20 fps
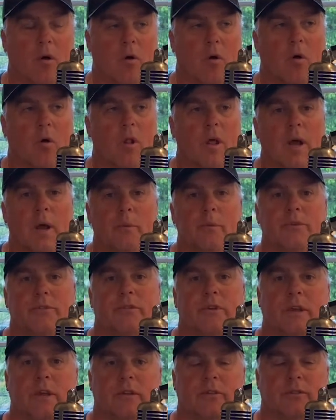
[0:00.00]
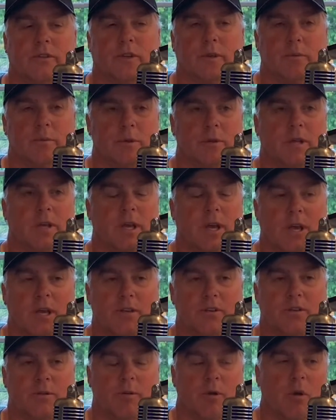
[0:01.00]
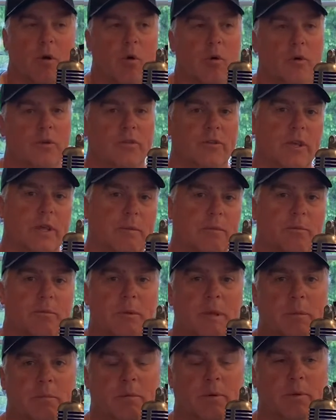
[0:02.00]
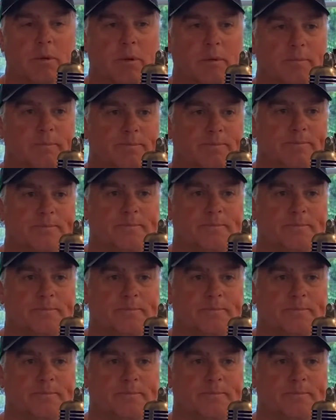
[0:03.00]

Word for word: All I would say is communication always keeps people